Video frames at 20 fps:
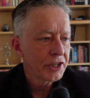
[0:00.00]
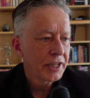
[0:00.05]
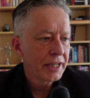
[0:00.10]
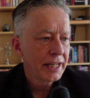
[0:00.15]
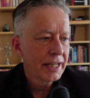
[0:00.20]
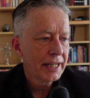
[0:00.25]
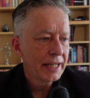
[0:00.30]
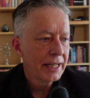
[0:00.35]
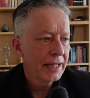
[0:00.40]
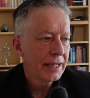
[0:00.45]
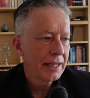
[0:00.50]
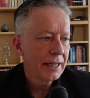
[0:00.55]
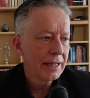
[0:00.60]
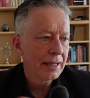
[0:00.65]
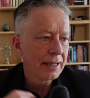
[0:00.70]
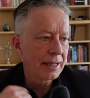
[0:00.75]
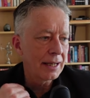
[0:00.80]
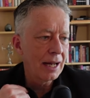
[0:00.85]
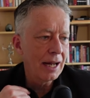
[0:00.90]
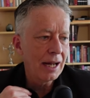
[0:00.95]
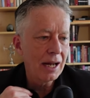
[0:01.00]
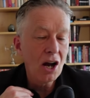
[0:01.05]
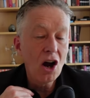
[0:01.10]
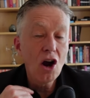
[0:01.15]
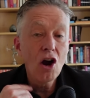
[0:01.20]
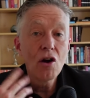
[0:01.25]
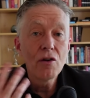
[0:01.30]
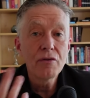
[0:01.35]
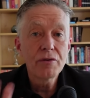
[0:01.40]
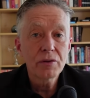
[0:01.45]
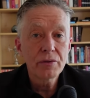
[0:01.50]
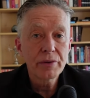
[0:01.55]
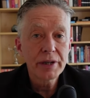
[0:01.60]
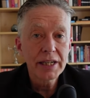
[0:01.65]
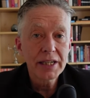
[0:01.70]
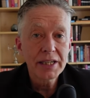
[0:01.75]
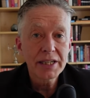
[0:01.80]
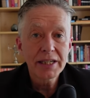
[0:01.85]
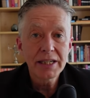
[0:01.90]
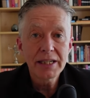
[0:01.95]
He uh,
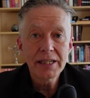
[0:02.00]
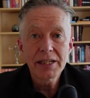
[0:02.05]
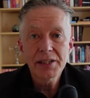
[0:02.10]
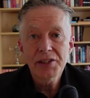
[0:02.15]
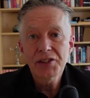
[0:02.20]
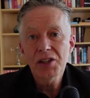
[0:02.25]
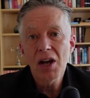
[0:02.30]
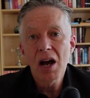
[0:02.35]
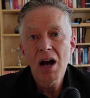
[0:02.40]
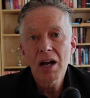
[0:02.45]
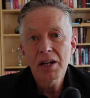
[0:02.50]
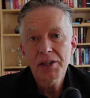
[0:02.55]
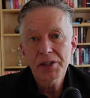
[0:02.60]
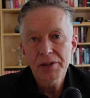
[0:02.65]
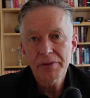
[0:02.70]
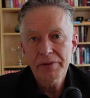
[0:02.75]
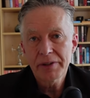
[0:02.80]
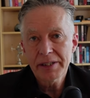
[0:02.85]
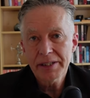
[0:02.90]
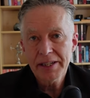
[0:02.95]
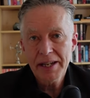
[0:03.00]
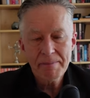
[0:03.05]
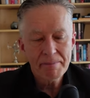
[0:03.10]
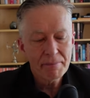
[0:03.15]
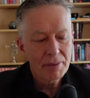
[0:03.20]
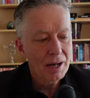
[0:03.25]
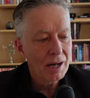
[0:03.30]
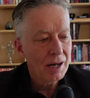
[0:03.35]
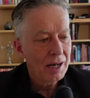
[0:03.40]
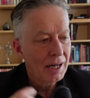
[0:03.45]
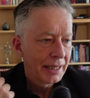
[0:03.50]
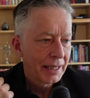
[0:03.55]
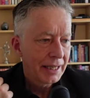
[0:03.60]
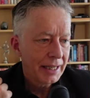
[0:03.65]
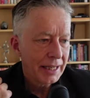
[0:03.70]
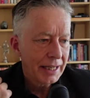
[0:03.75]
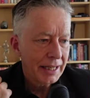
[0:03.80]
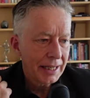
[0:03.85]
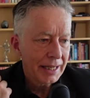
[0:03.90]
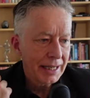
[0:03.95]
overreached in the size of his empire.
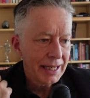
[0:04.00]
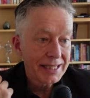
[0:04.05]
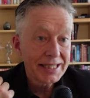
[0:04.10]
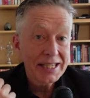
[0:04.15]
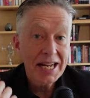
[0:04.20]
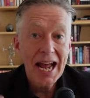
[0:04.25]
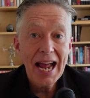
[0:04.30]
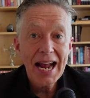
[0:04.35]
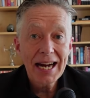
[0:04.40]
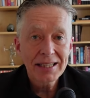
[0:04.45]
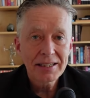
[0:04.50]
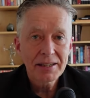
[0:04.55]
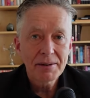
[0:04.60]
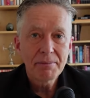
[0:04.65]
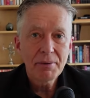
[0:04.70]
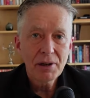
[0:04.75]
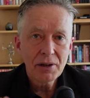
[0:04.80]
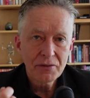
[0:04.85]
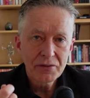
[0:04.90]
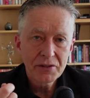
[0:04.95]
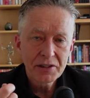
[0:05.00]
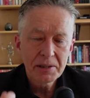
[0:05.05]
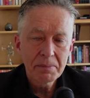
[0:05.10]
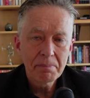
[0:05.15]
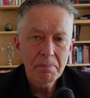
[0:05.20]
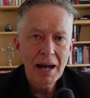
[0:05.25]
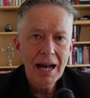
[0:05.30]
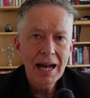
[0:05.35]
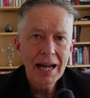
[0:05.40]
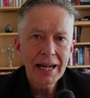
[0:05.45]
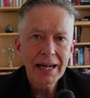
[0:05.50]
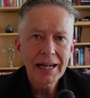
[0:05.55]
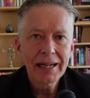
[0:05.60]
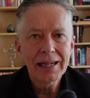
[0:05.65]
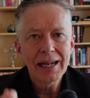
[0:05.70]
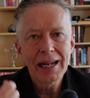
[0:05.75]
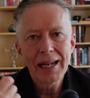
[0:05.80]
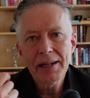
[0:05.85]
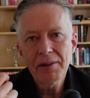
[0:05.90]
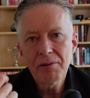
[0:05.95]
He attacked both Spain
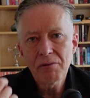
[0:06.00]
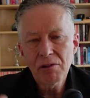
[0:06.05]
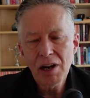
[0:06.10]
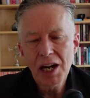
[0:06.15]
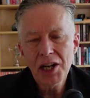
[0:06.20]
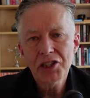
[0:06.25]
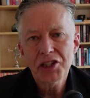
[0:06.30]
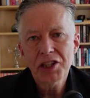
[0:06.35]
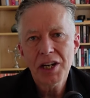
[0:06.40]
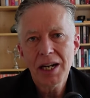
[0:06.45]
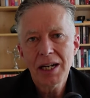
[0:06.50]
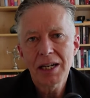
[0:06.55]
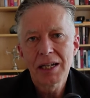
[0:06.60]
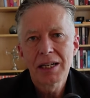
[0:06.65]
and Russia.